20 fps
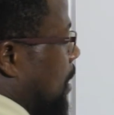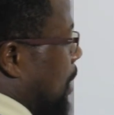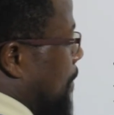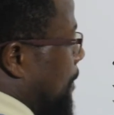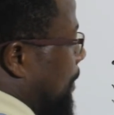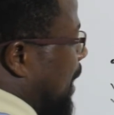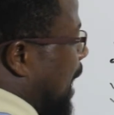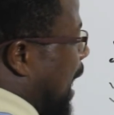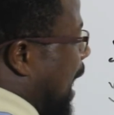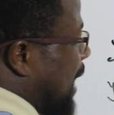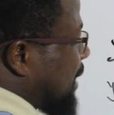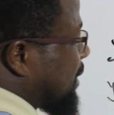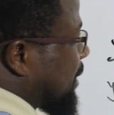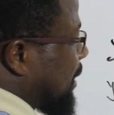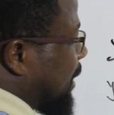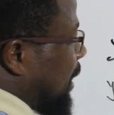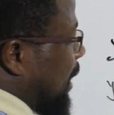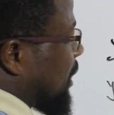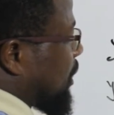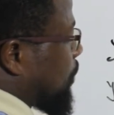plus
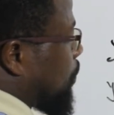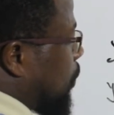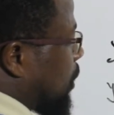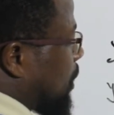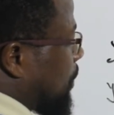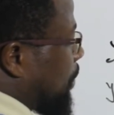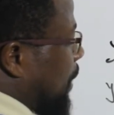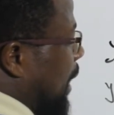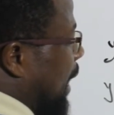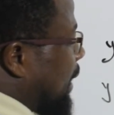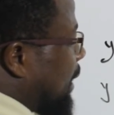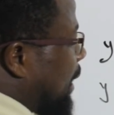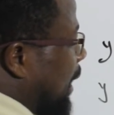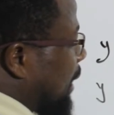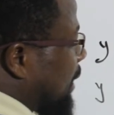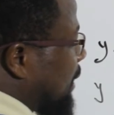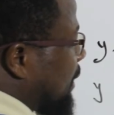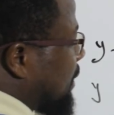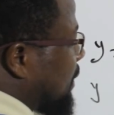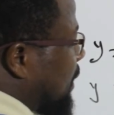this multiplied
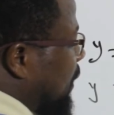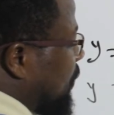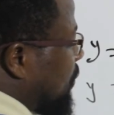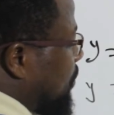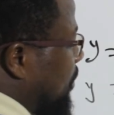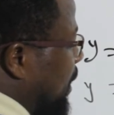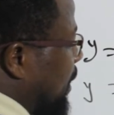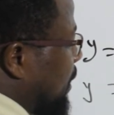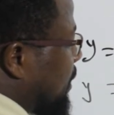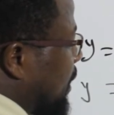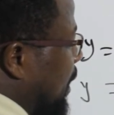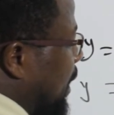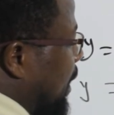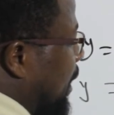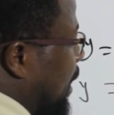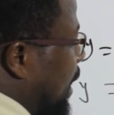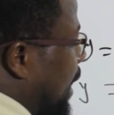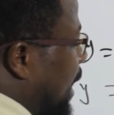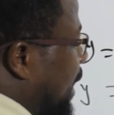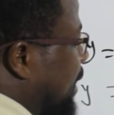that, this gives me
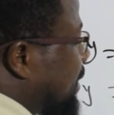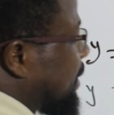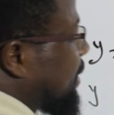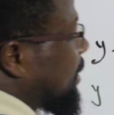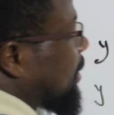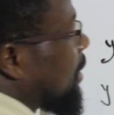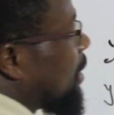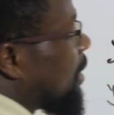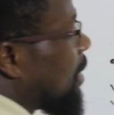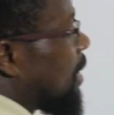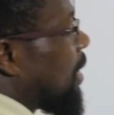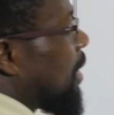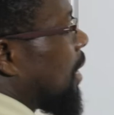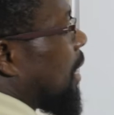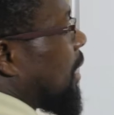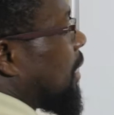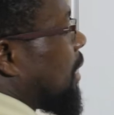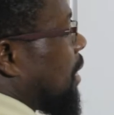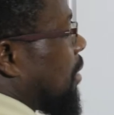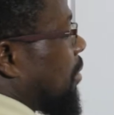10x,
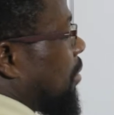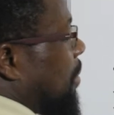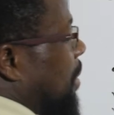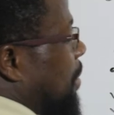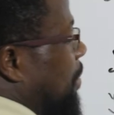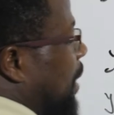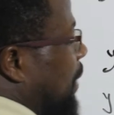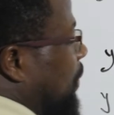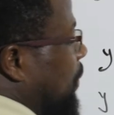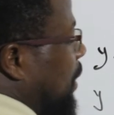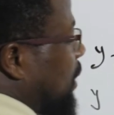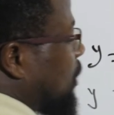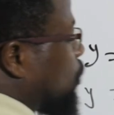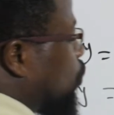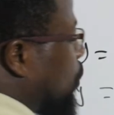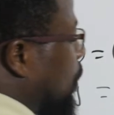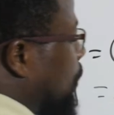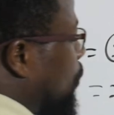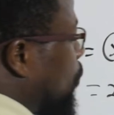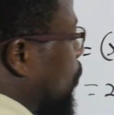and then remember this will
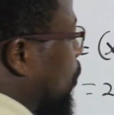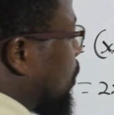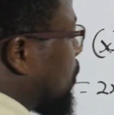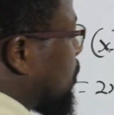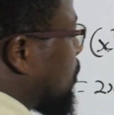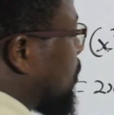give you what?